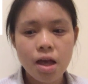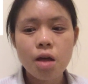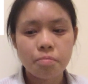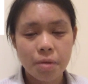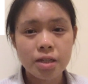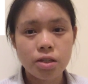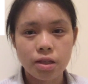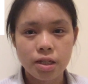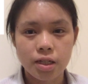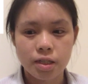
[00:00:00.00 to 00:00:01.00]
Based on
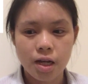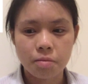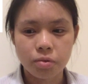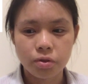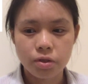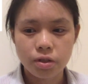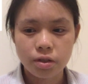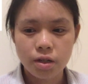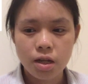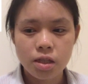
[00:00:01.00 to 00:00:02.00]
these examples,
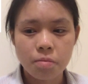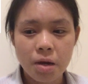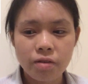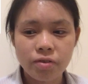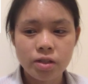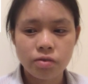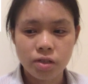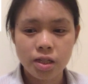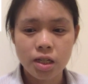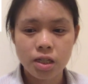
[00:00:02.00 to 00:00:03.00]
the benefits of
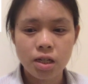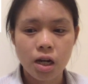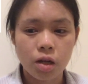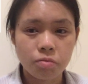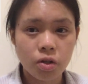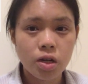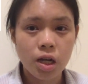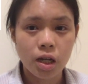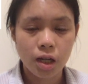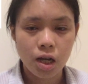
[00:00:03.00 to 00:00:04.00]
citizen and community
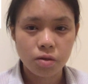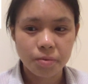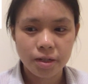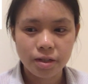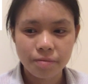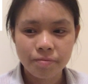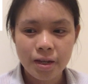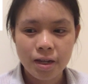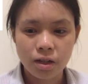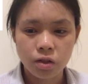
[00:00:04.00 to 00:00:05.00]
engagement
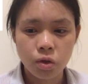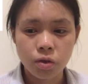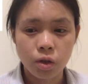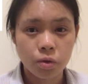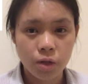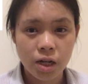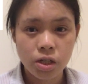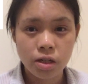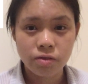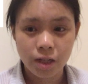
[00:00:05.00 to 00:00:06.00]
include the
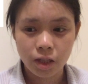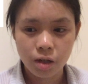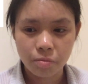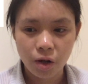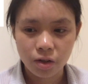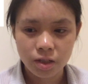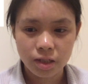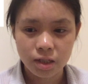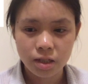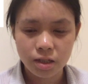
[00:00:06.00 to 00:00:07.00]
creation of salient
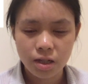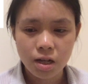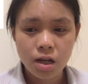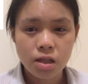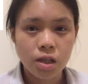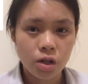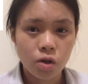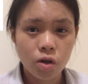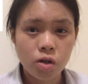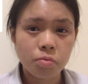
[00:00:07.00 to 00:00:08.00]
policies, the
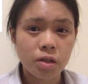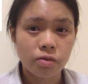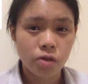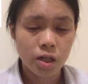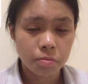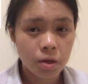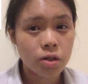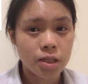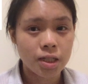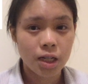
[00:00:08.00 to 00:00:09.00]
encouragement of
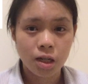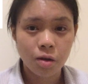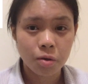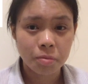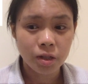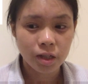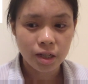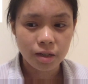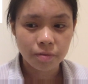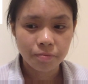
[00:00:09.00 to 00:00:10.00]
transparency and
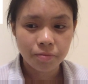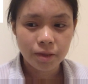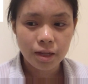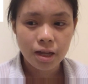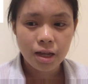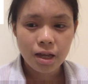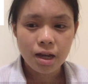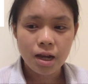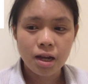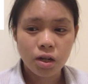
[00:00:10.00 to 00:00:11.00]
accountability,
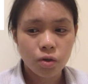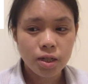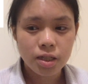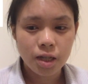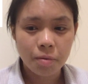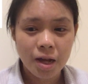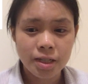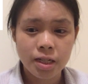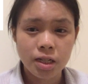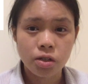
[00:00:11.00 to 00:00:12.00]
and increased
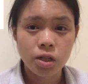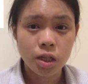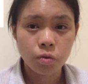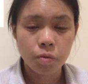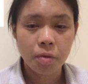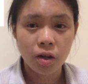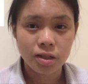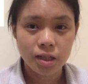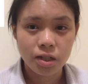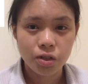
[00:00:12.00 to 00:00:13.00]
capacity to deal with
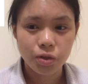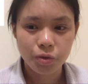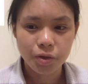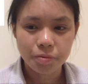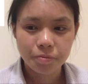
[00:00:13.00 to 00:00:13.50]
policy issues.